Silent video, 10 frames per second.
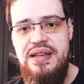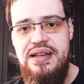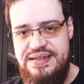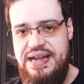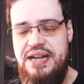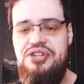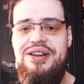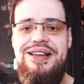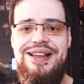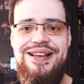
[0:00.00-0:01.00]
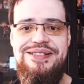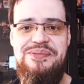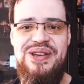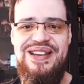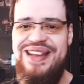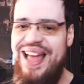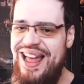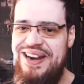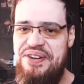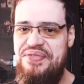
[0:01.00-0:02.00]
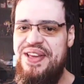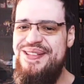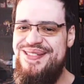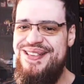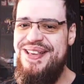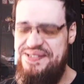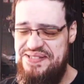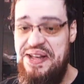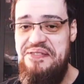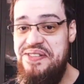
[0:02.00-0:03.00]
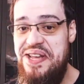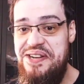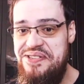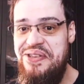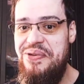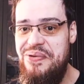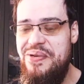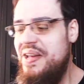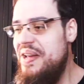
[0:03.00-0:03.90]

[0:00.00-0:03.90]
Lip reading: is actually a lesbian, and her fiancé is down there too.